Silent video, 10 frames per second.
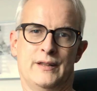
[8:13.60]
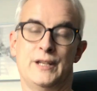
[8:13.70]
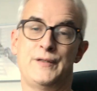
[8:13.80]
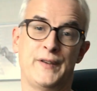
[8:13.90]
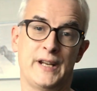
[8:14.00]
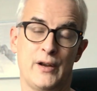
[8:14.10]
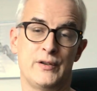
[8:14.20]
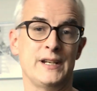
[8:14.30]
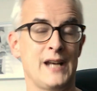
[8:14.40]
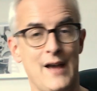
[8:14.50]
This video
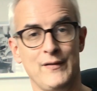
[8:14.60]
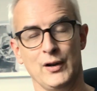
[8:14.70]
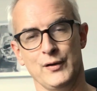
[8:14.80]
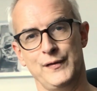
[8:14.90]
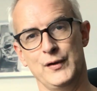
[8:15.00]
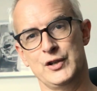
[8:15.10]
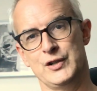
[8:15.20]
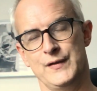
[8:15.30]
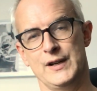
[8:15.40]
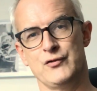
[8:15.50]
didn't have a lot of
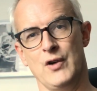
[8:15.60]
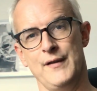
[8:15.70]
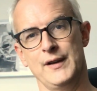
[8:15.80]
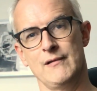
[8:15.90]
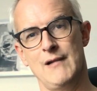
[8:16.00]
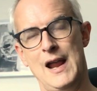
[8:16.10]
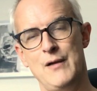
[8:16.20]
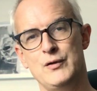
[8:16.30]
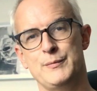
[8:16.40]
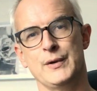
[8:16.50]
footage of it driving around,